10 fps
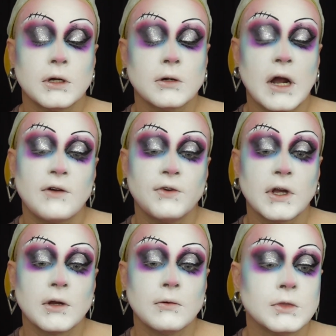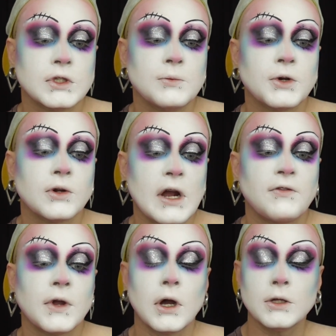graphic
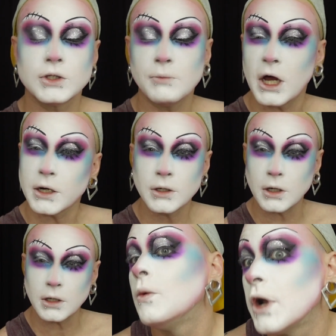ultra modern girl.